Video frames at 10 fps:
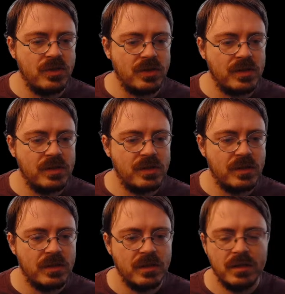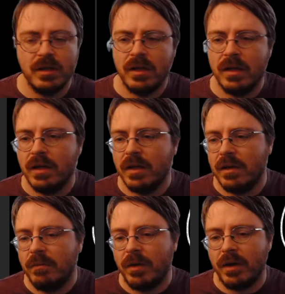just
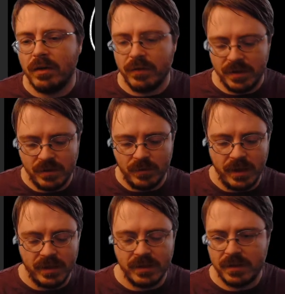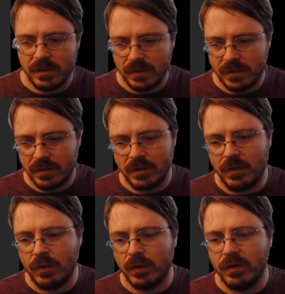part of the reason why it's
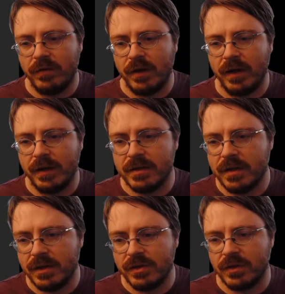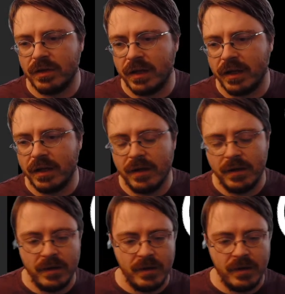horrifying is because you're like,